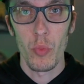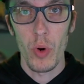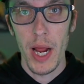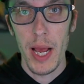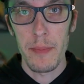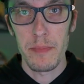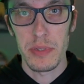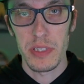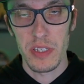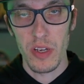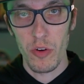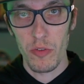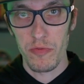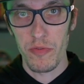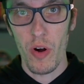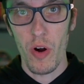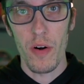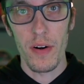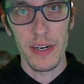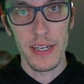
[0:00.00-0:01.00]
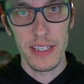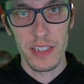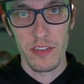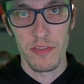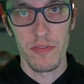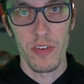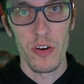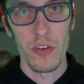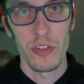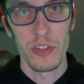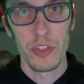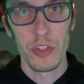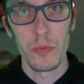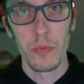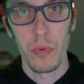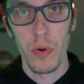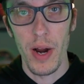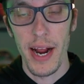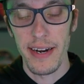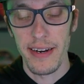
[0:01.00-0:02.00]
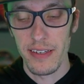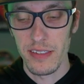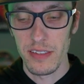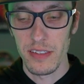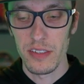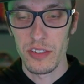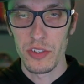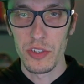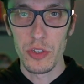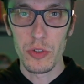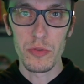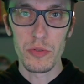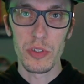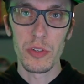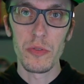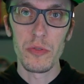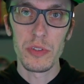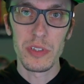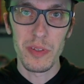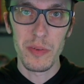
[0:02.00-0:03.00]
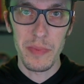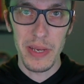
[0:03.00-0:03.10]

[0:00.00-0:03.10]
reps so far in the first 2 practices due to some